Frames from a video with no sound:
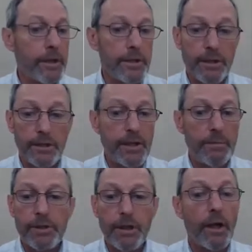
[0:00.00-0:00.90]
It
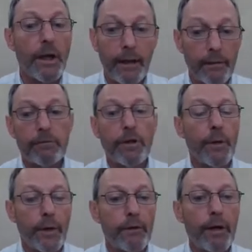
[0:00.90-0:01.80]
seems to like
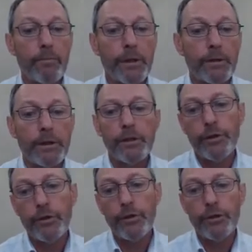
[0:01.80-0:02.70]
growing around
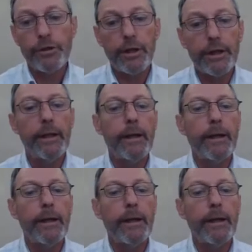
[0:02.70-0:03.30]
buildings, you could say.